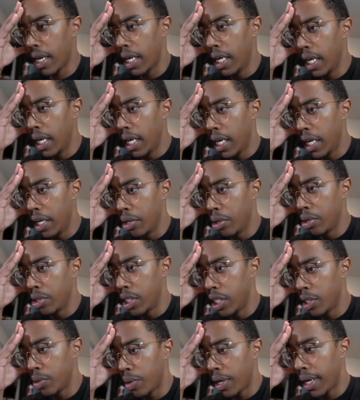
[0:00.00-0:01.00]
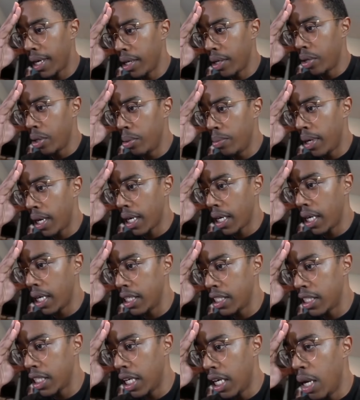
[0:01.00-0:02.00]
right. Seal. Chipmunk. Right. Jaguar.
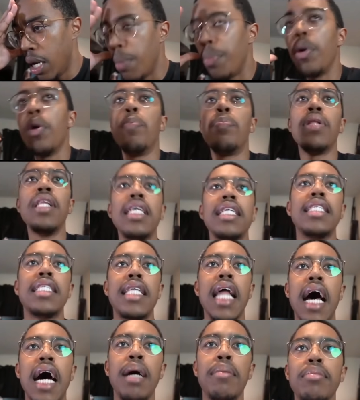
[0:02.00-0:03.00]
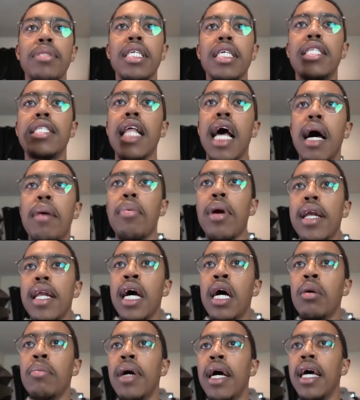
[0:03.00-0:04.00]
Oh peacock. Oh, please stop. Just stop right
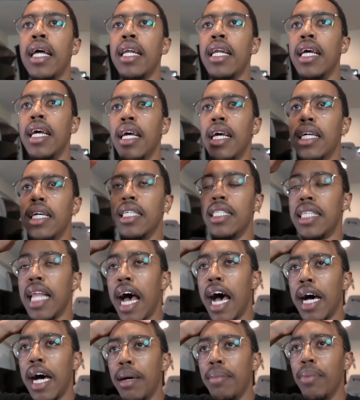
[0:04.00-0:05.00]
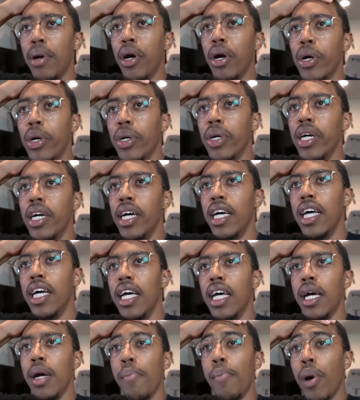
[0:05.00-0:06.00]
now, man. Donkey. Stop, bro.
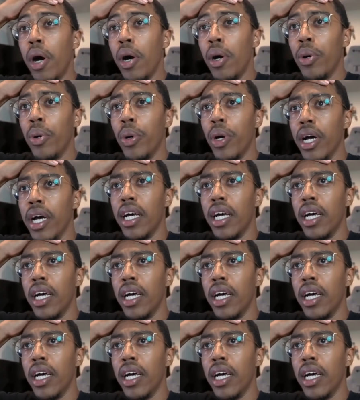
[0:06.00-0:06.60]
Wolverine. Bro.